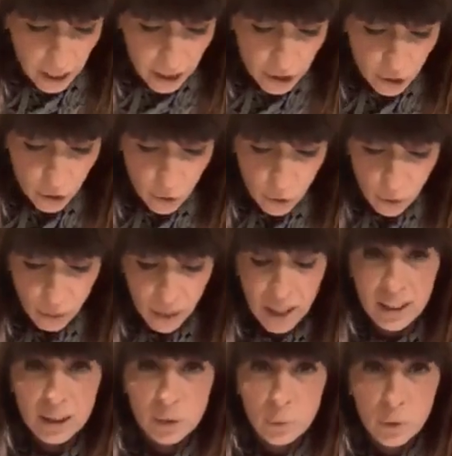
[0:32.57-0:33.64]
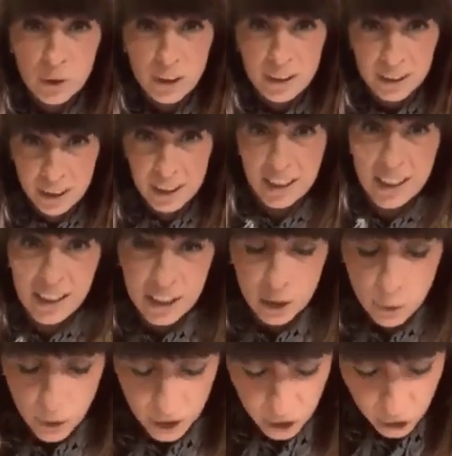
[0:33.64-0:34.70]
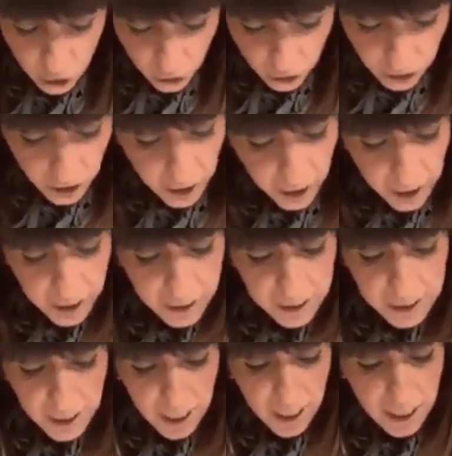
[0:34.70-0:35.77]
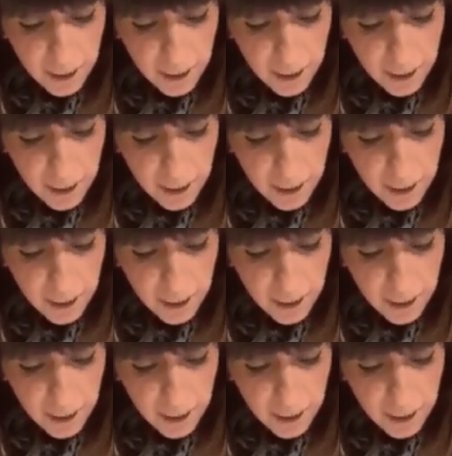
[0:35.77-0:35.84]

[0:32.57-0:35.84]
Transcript: So that's what today's question is.